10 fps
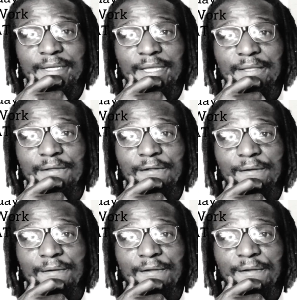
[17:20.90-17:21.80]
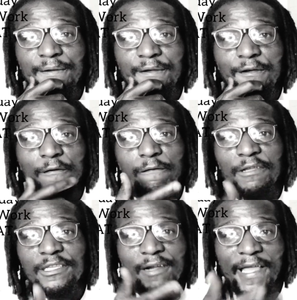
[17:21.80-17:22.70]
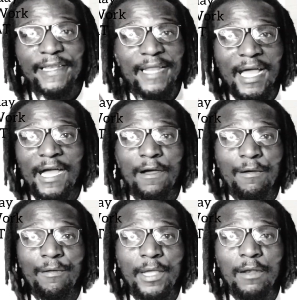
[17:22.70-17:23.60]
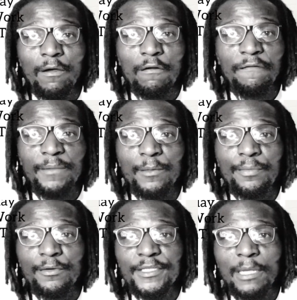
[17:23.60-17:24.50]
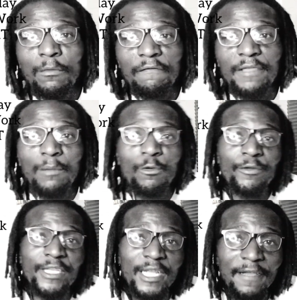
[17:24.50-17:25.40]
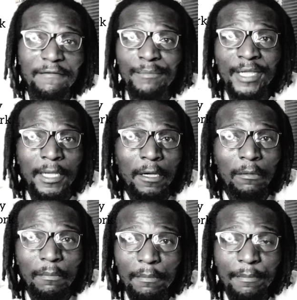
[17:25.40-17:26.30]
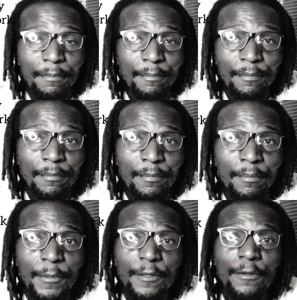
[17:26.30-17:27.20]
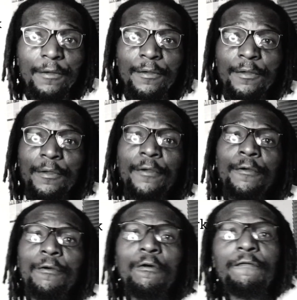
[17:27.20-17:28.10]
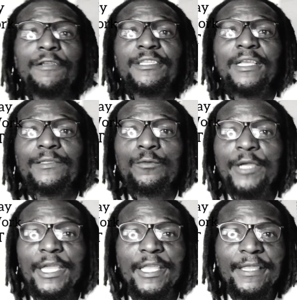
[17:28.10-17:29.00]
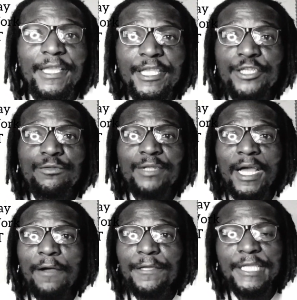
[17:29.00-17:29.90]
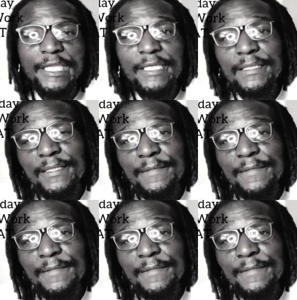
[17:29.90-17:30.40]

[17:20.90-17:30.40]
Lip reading: you know, of which right now, a lot of people, some of them will need government help, you know, of which that's where the issue now is,